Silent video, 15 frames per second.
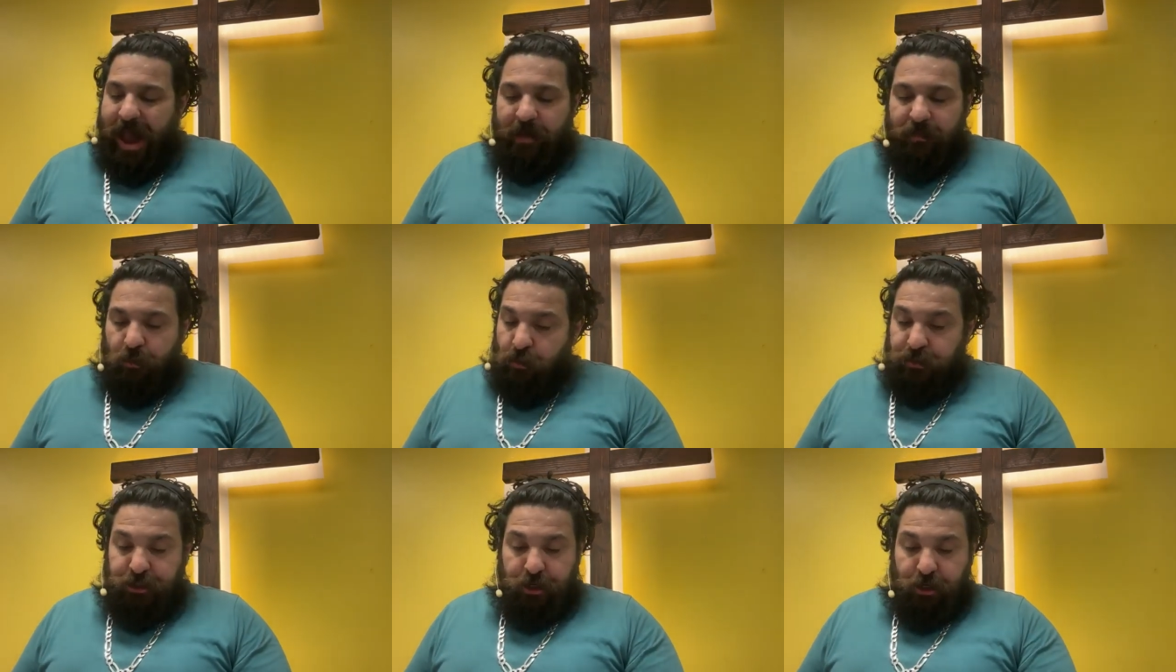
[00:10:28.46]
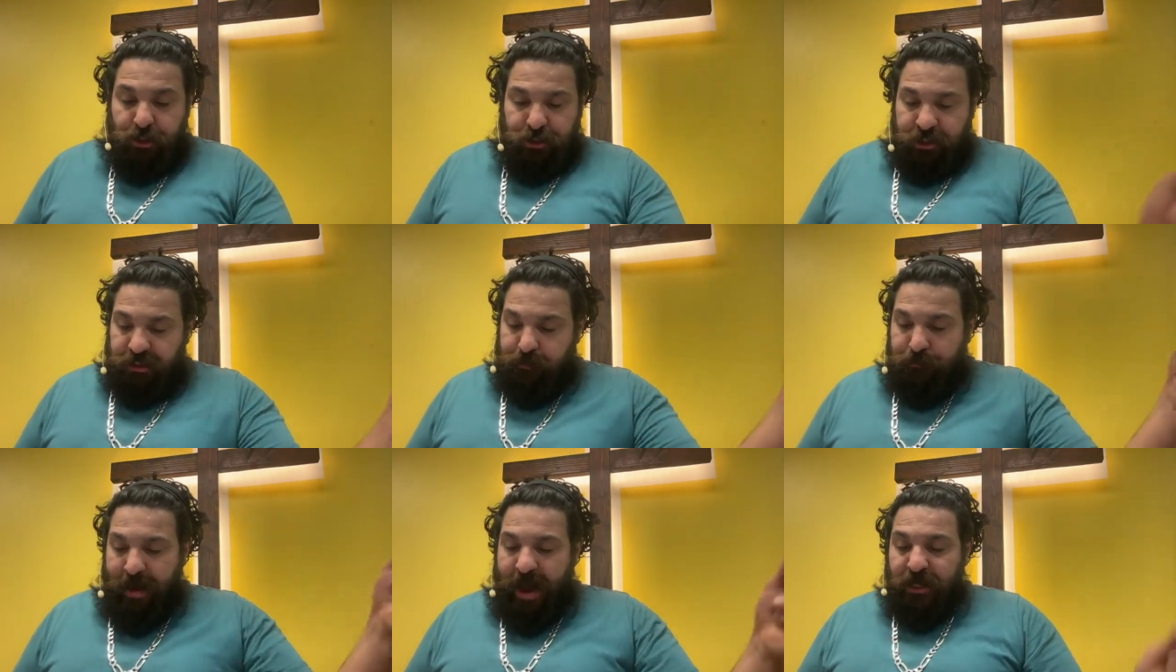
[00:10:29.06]
And those years
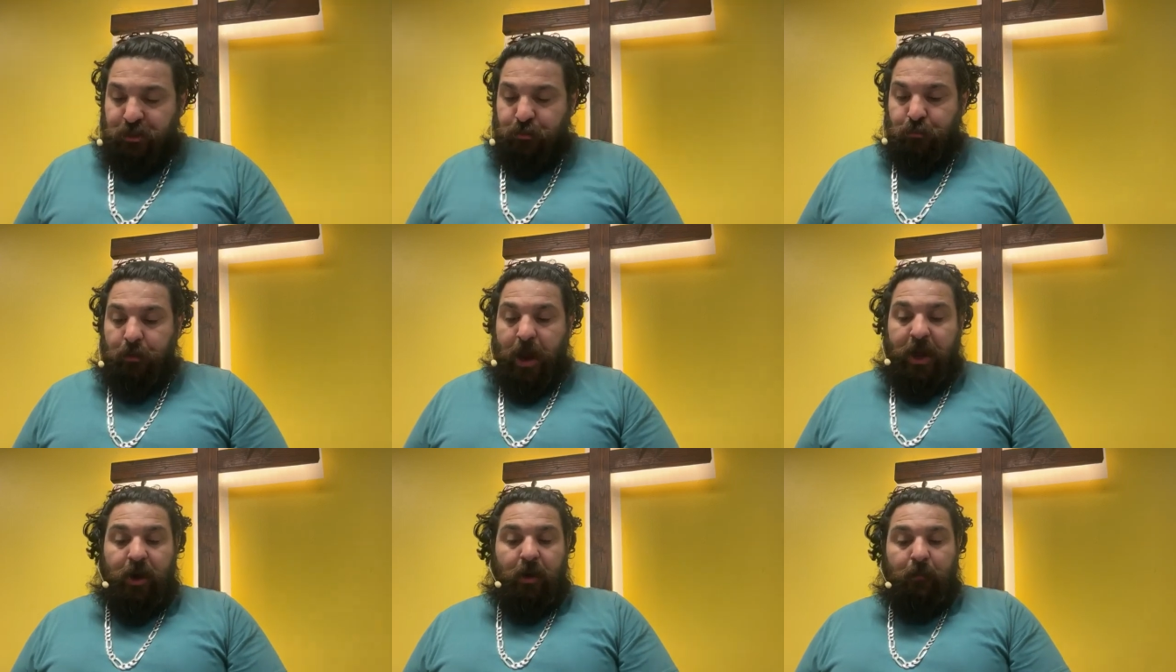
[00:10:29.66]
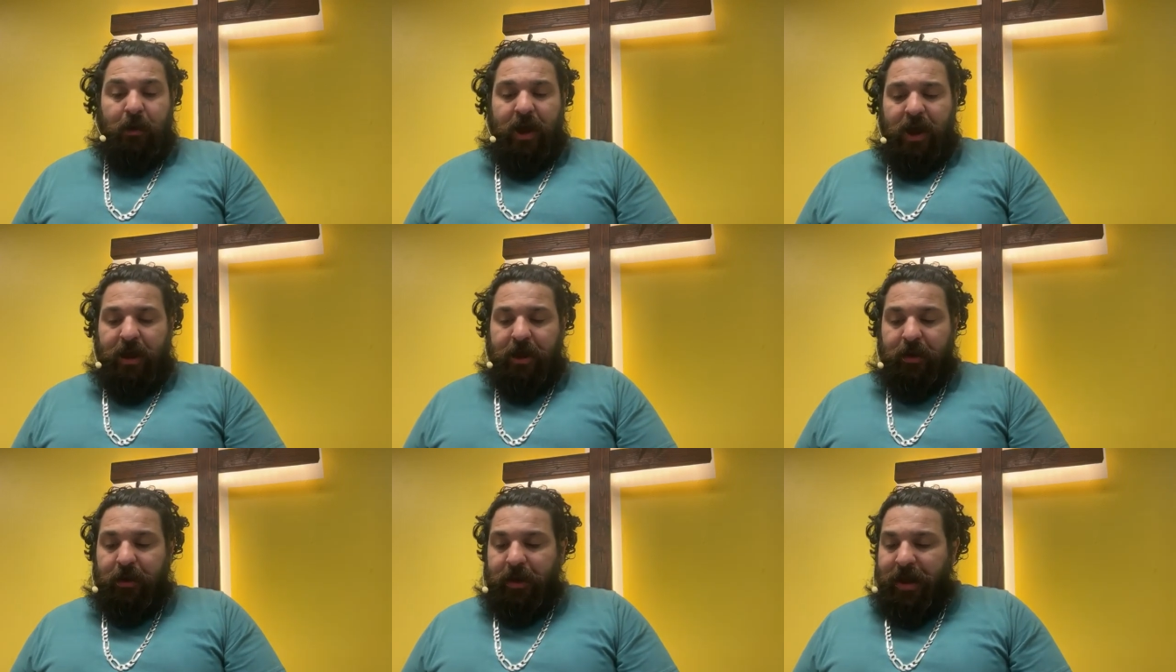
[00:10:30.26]
just pass right on
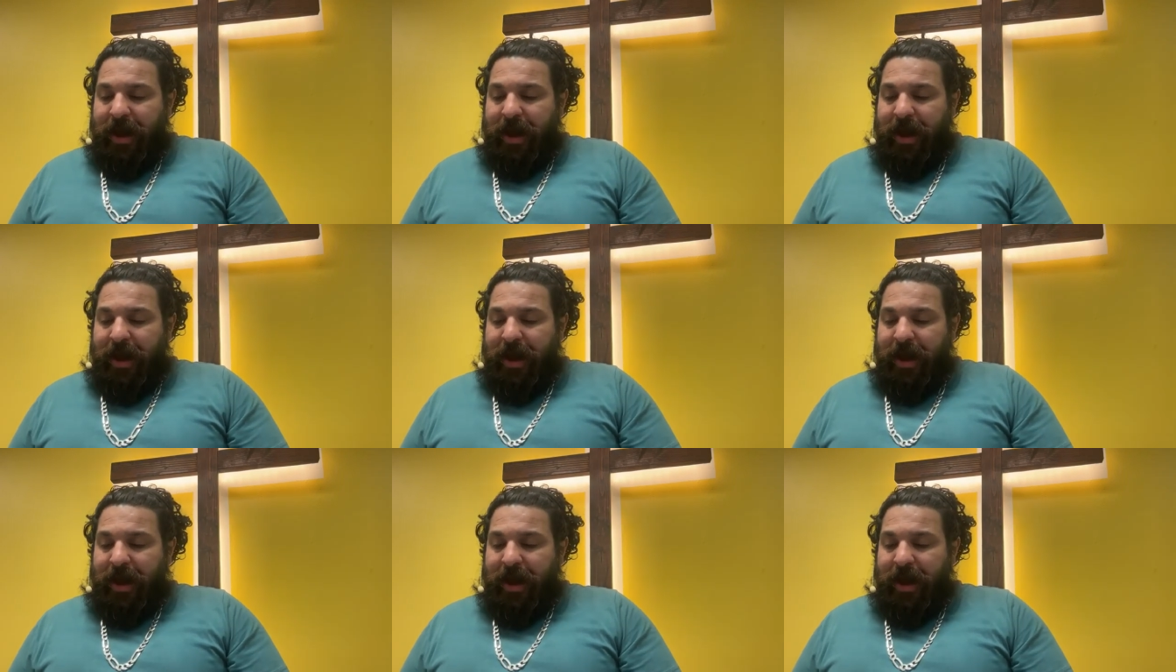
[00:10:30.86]
by.